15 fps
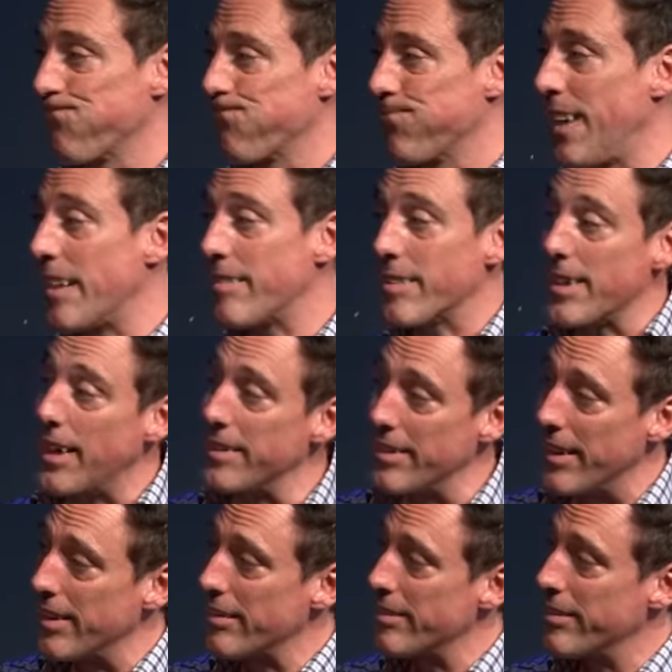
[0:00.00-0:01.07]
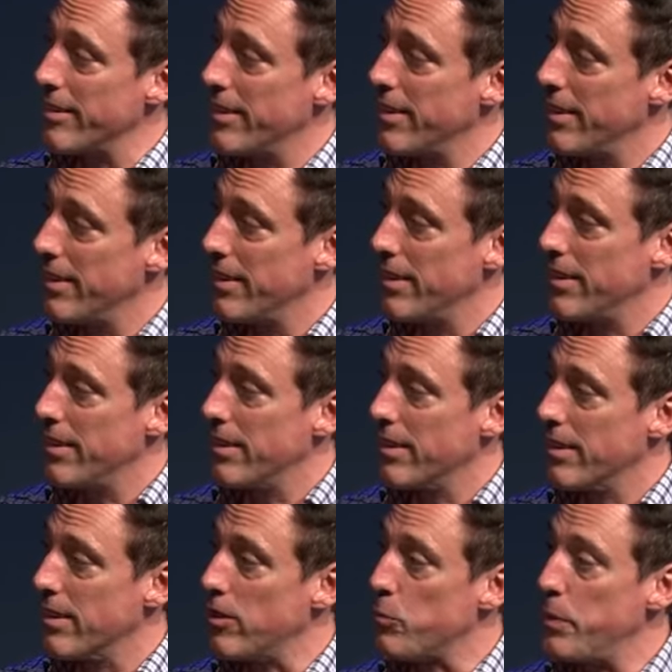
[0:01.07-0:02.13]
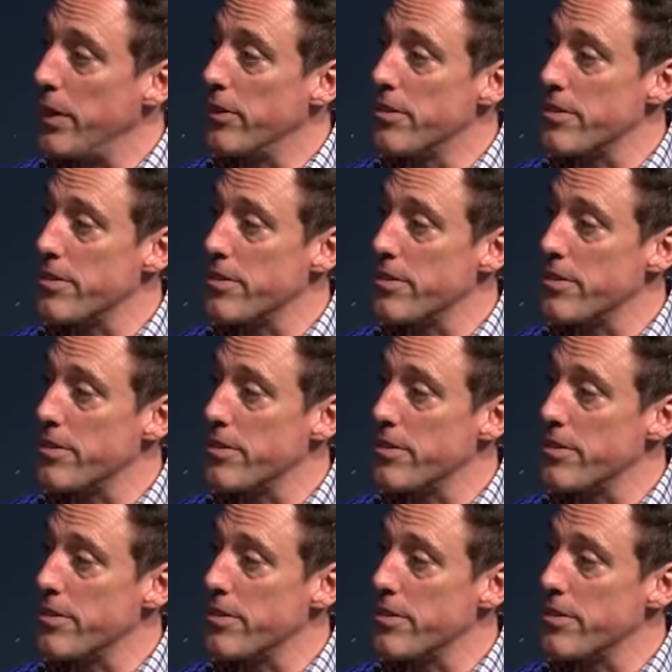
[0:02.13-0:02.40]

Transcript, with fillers: That's the context. Because Peter's